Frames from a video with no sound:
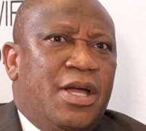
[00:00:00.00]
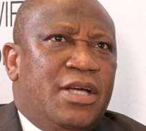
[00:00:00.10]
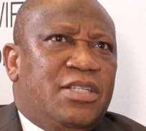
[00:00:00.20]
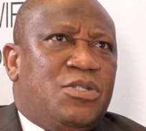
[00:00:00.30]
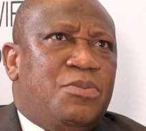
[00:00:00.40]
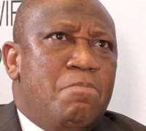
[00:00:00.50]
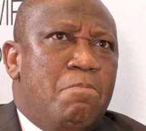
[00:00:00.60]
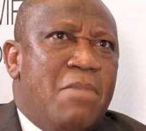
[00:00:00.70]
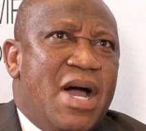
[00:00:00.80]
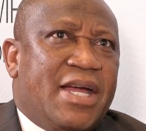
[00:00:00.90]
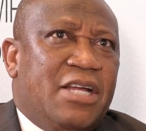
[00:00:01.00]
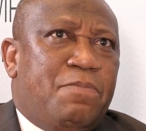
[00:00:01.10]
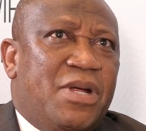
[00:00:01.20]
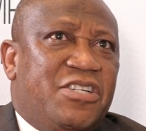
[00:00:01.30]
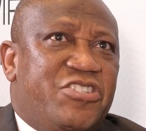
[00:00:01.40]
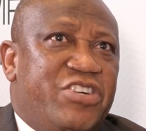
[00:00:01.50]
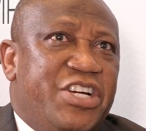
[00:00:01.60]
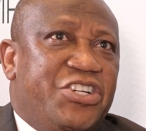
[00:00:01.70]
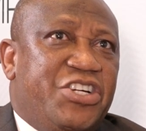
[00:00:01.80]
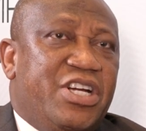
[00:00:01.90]
It's market
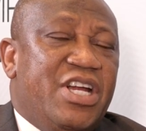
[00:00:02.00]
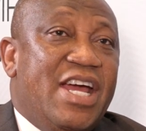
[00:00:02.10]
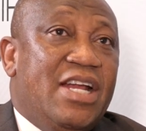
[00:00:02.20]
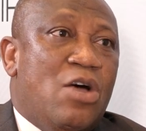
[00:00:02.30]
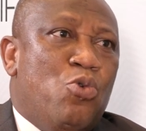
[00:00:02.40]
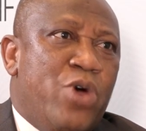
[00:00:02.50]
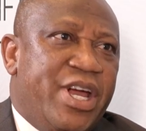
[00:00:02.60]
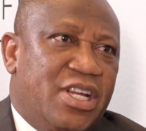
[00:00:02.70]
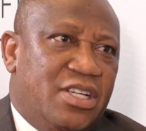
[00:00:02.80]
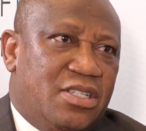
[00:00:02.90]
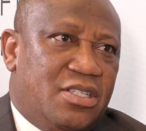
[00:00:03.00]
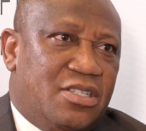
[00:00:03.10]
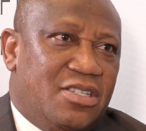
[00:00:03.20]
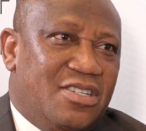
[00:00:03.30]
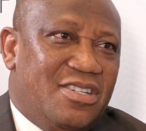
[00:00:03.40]
penetration and awareness.